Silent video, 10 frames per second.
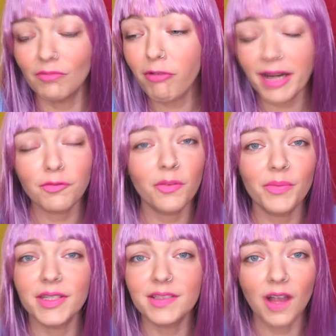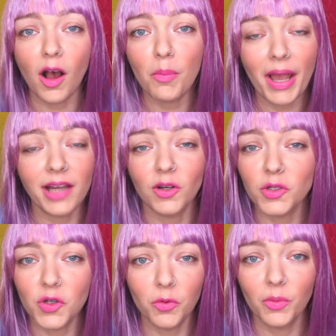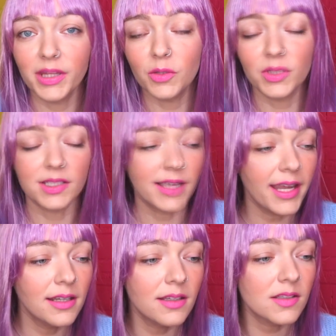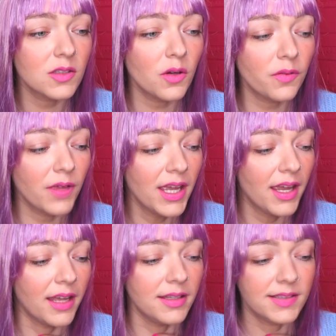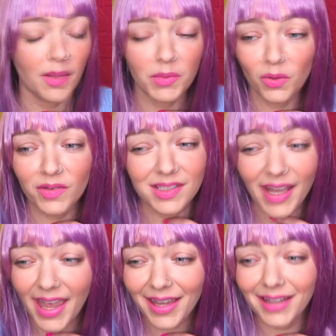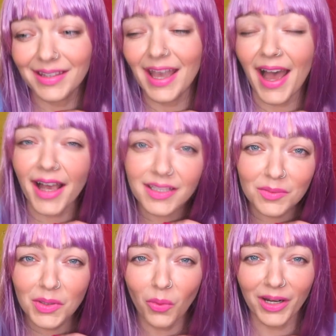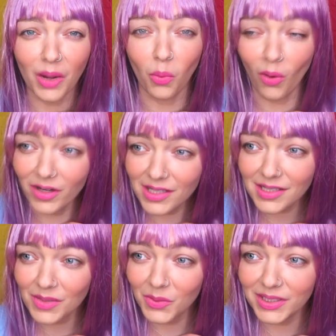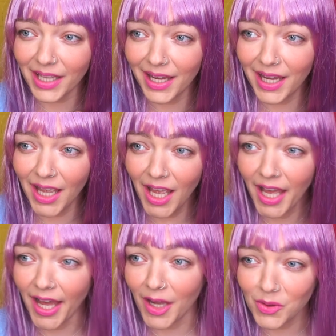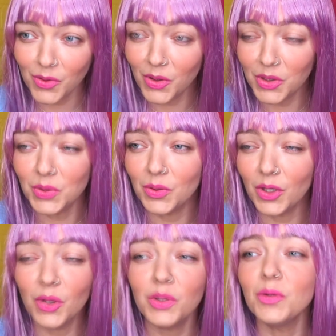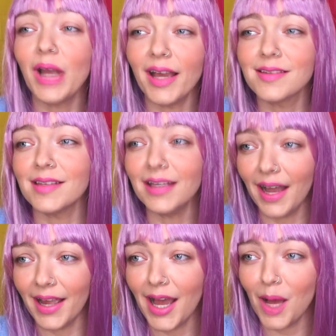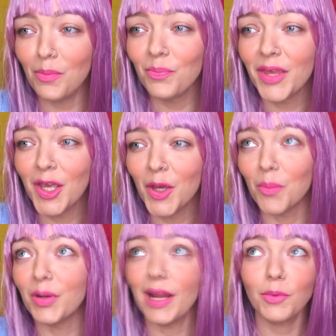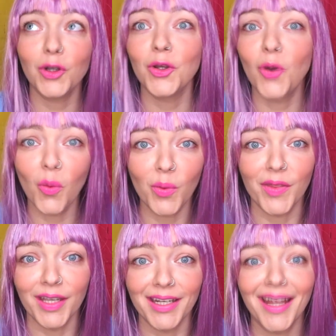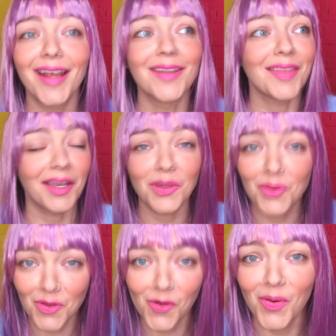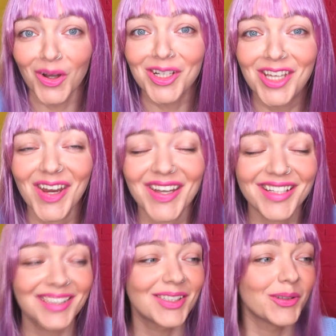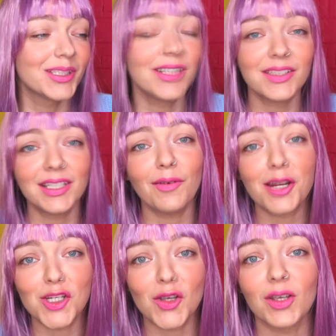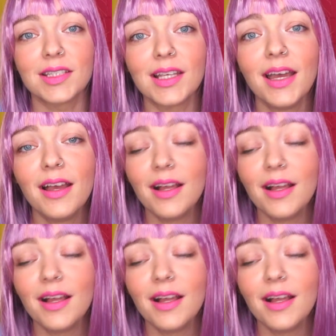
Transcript: right from the start back in October when they were designing the stuff, and they sent me over the deck and they asked me what I wanted. It was like, I don't know who you guys think I am, but I'm gonna go with it, and thank you so much. So seriously, Irregular Choice,